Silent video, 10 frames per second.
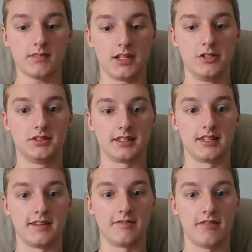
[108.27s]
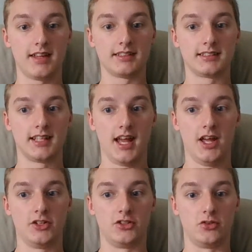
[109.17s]
using the face
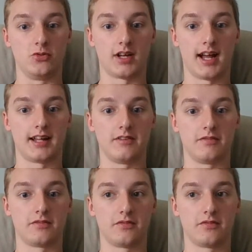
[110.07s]
to kind of